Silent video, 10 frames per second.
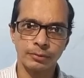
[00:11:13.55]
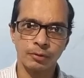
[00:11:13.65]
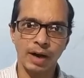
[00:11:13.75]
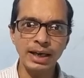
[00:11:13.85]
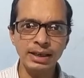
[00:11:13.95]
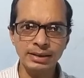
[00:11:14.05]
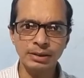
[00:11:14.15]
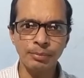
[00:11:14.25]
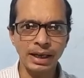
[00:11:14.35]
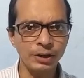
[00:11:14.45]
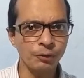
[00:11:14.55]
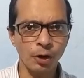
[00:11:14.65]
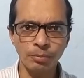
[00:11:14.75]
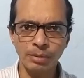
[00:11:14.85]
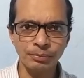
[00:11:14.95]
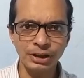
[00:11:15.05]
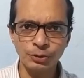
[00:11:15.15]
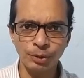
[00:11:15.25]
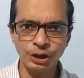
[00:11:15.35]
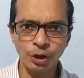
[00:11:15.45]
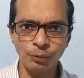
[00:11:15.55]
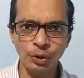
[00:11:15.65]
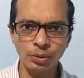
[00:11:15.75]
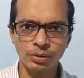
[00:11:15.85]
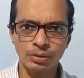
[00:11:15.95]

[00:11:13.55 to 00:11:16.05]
Why is it merit from company's point of view?